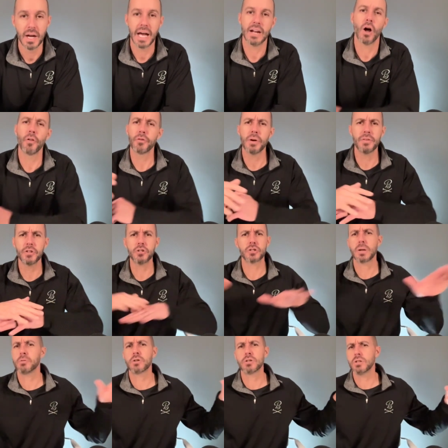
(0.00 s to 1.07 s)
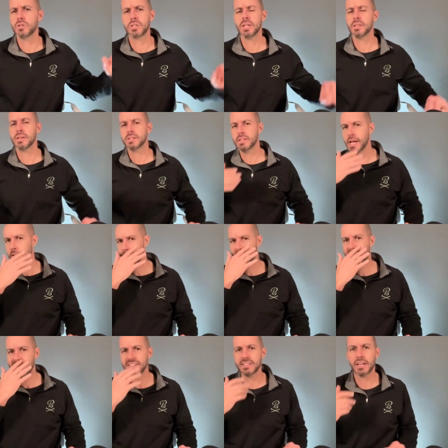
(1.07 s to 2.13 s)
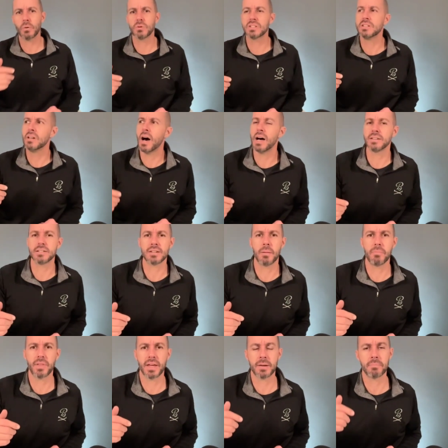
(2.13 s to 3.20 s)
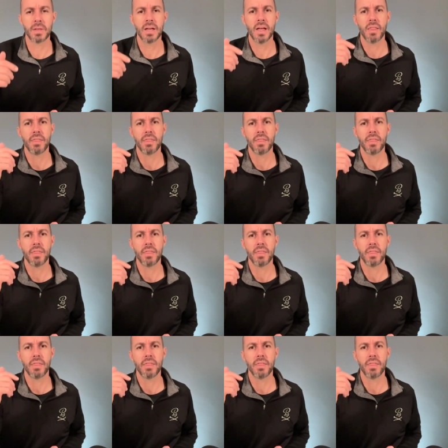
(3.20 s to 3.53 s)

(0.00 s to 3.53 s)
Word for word: And all throughout the scriptures, you see this. And fasting was not something